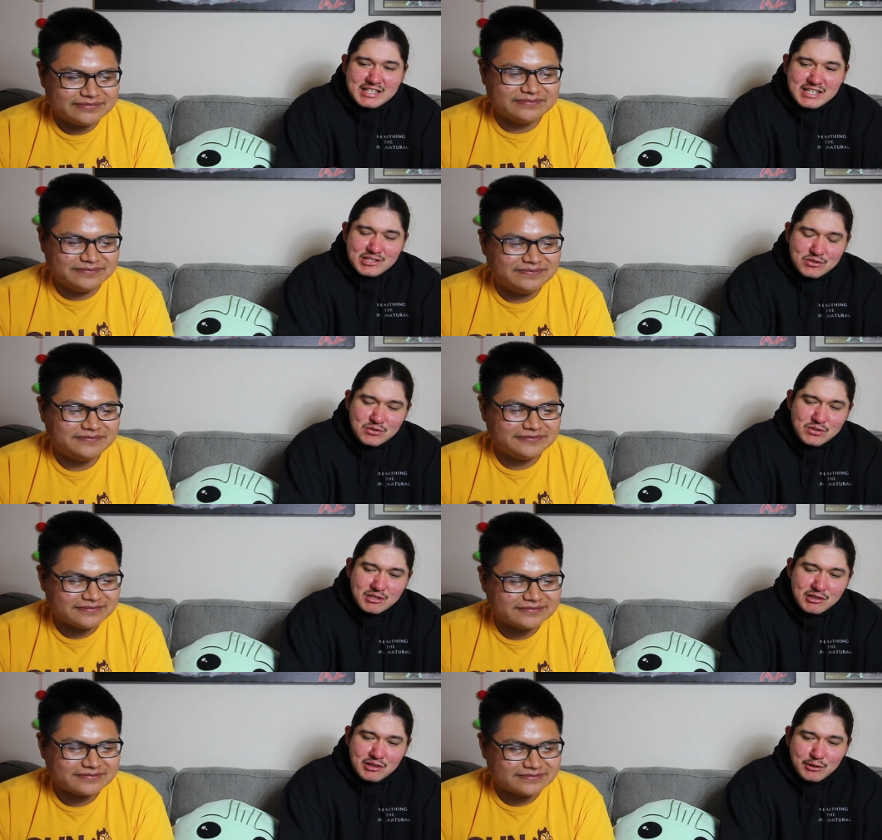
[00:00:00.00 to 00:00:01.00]
Speaker 1: and they mm-hmm. do
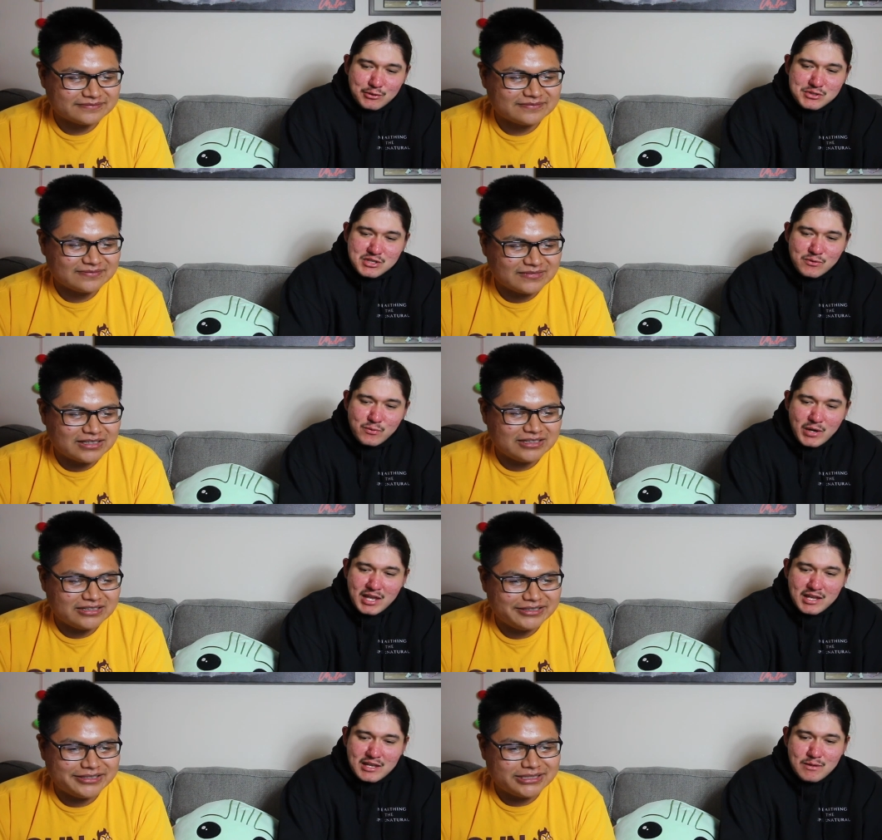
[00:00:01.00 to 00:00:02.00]
lose their
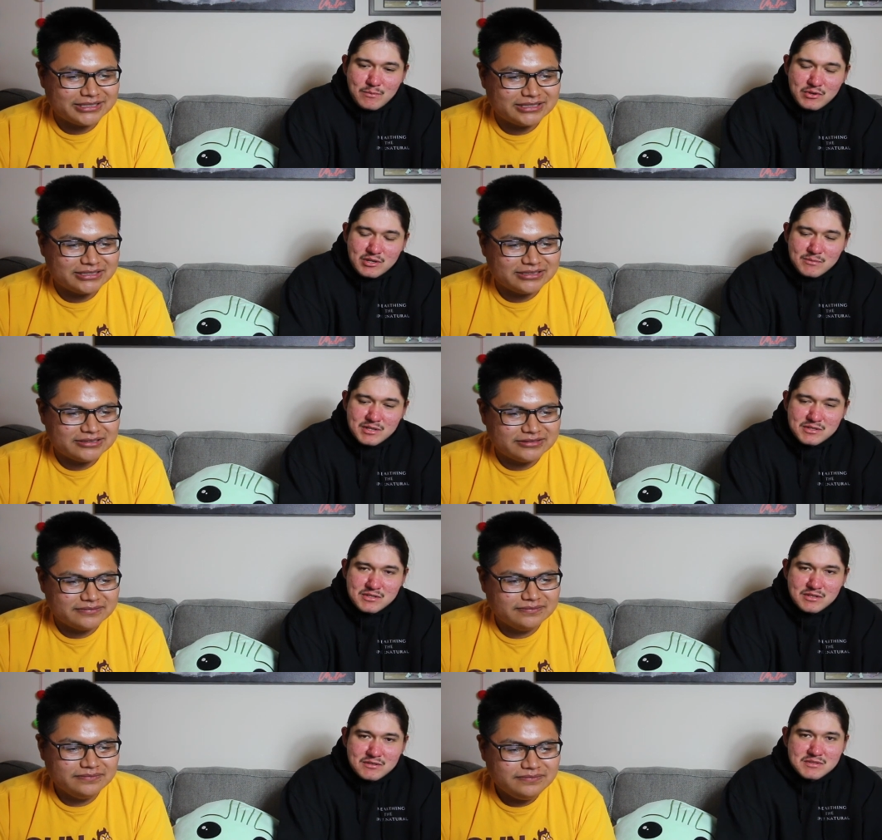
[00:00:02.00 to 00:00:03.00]
way, pretty
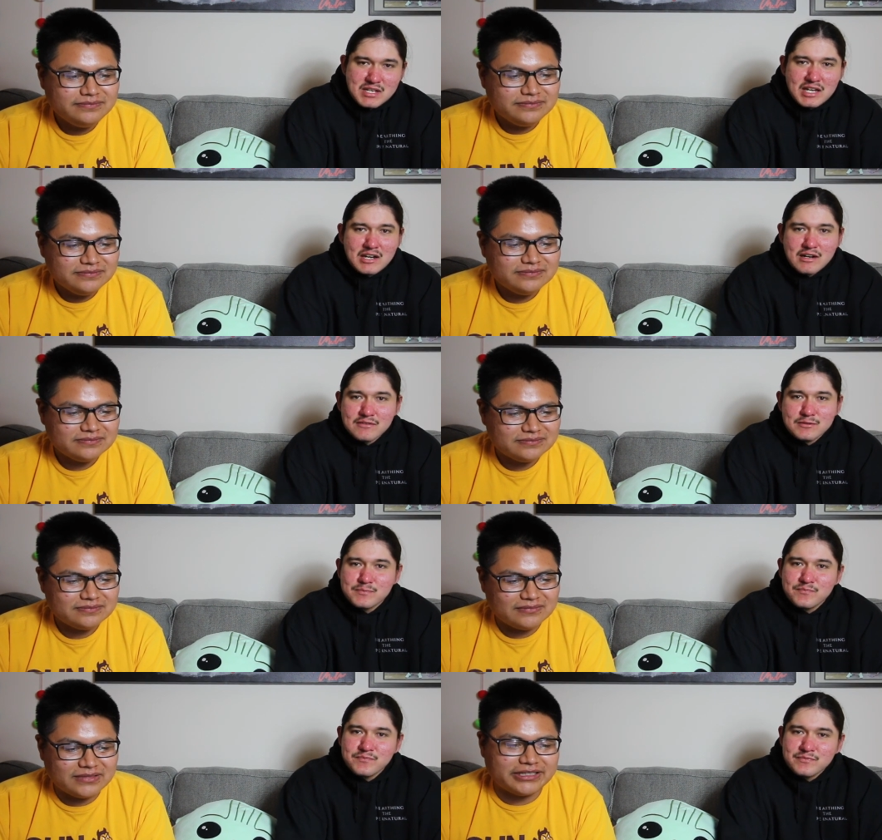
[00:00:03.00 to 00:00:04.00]
much, you know, take care of
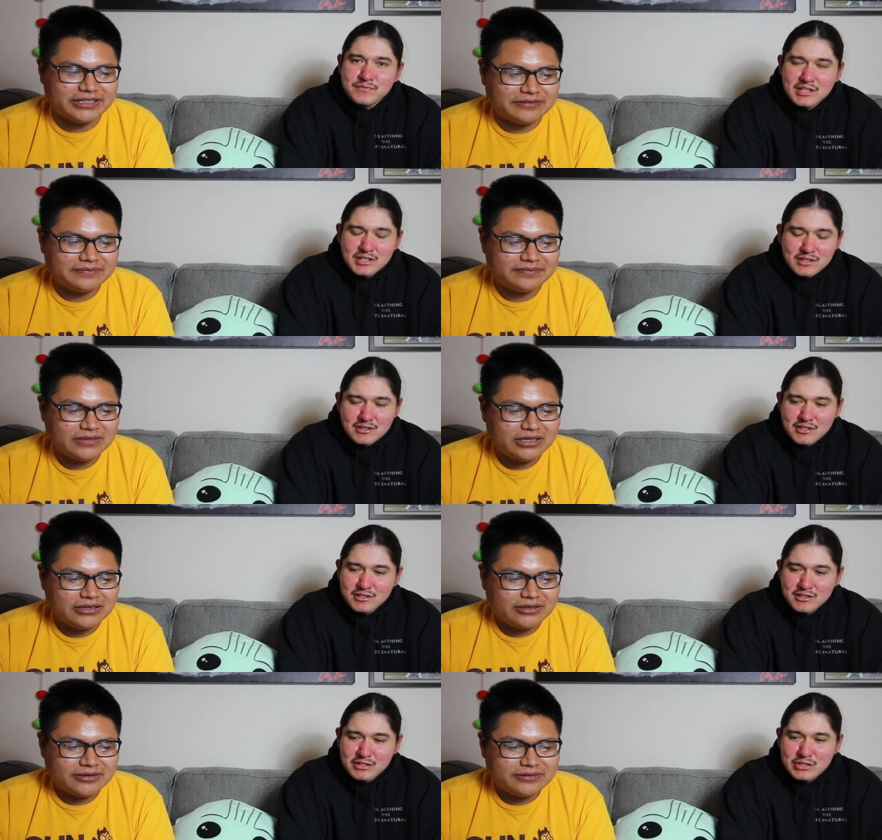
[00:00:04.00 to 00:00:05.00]
them. Yeah. You know,
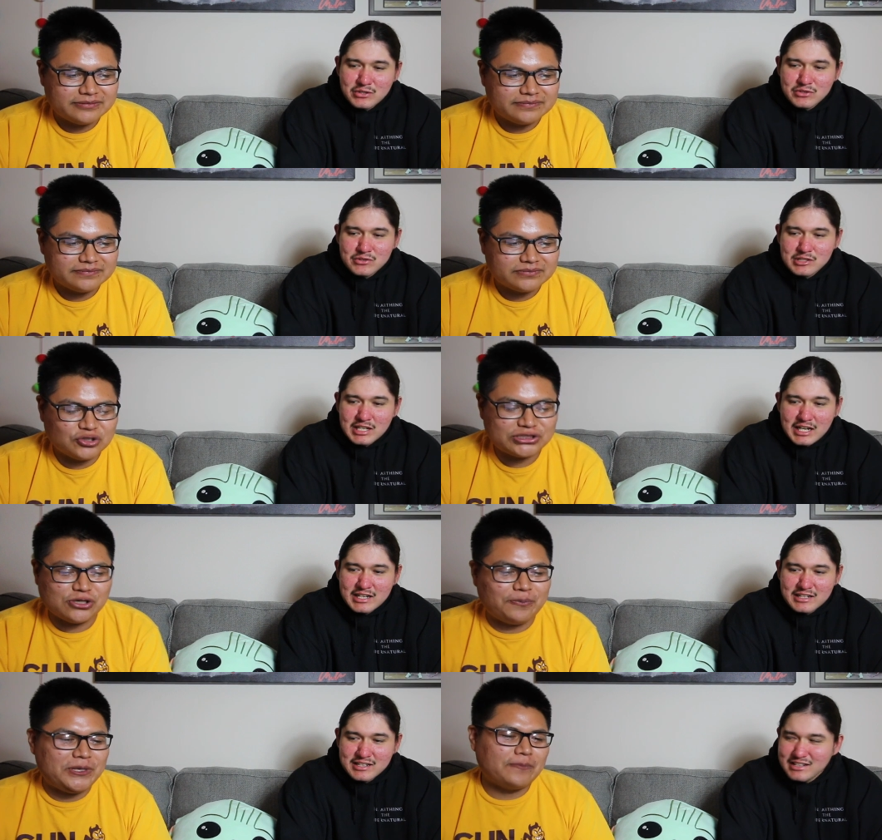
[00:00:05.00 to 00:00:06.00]
they're they're going through a There's
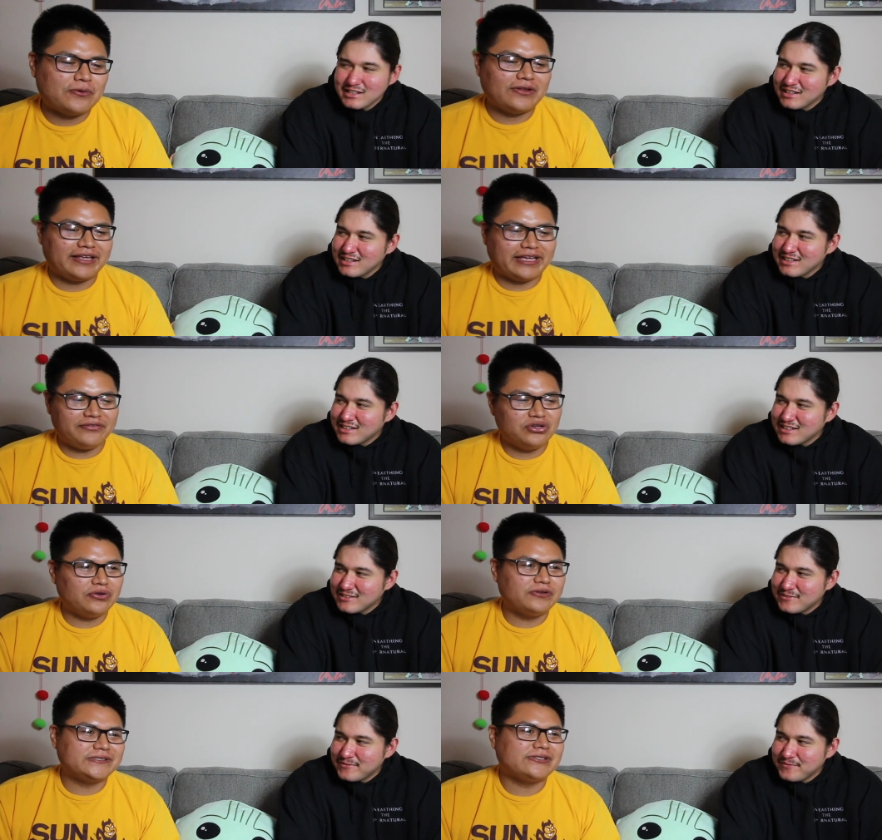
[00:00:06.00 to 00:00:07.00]
lot. still
Speaker 2: people like even
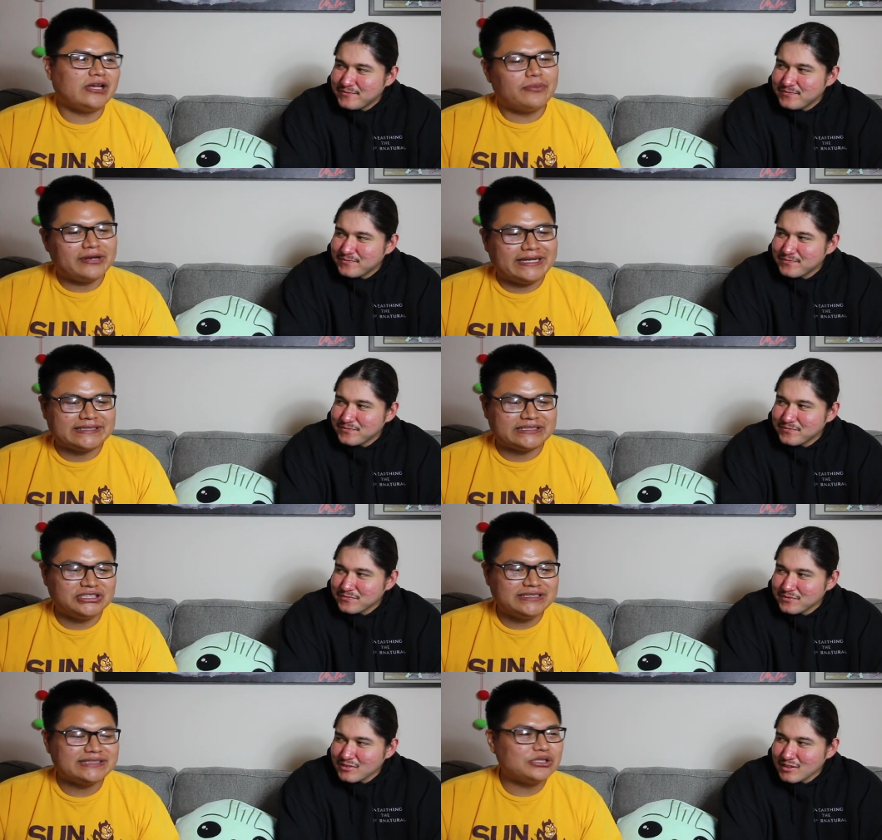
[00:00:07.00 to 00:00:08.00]
though they're celebrities,
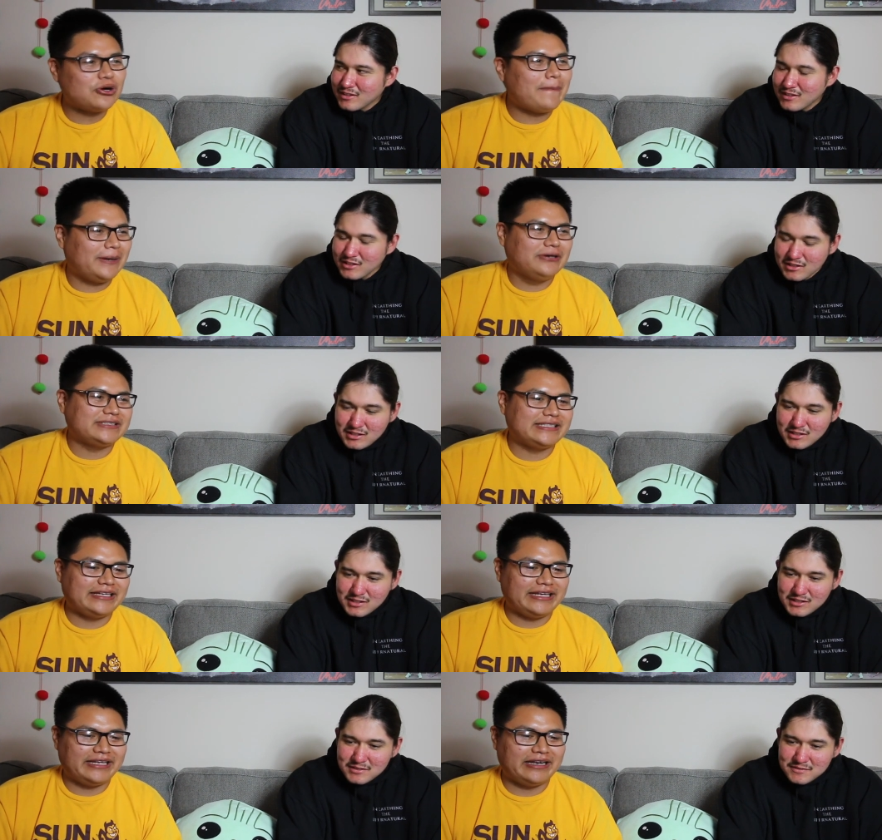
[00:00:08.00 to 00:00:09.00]
she's still a
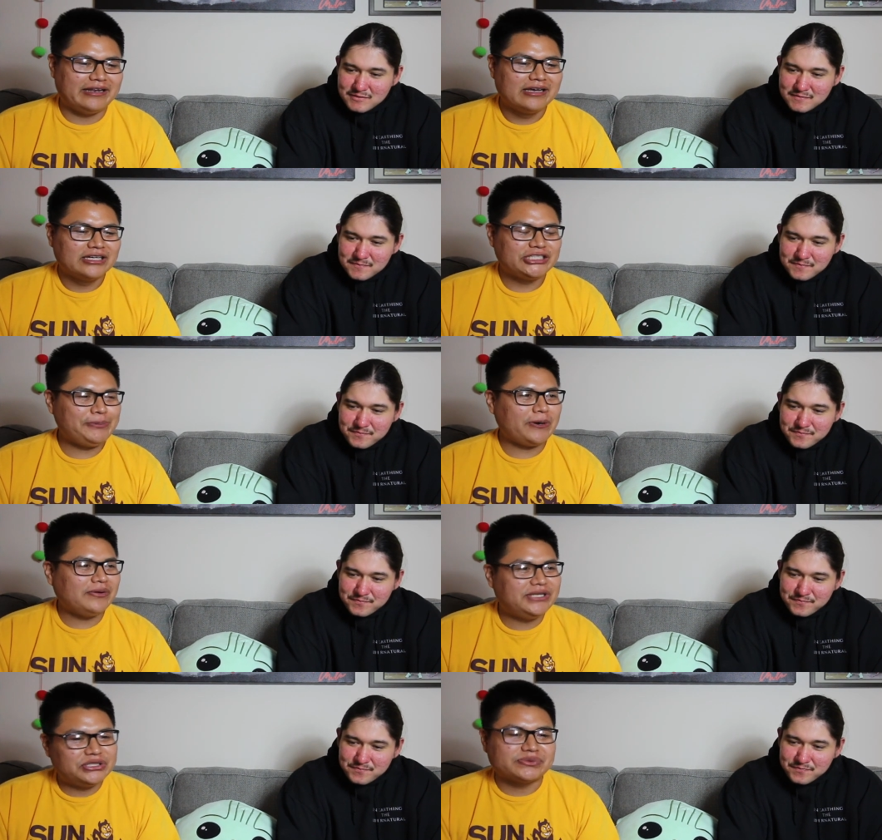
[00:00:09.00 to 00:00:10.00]
person, and she
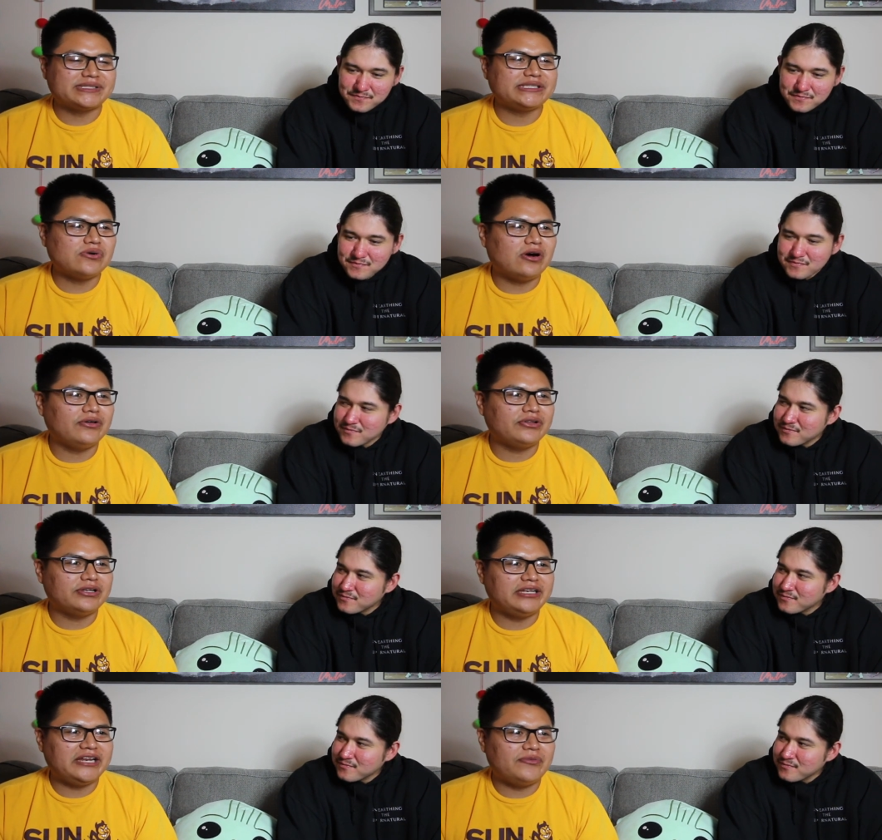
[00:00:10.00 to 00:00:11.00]
probably deals with still all
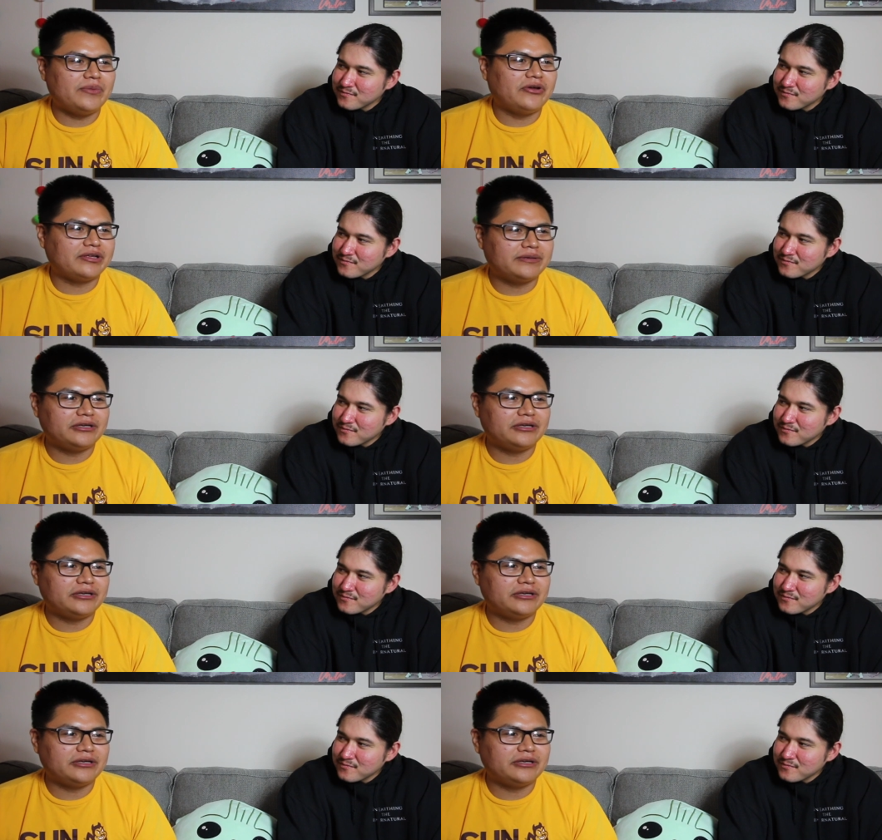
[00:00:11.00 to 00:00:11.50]
the Native American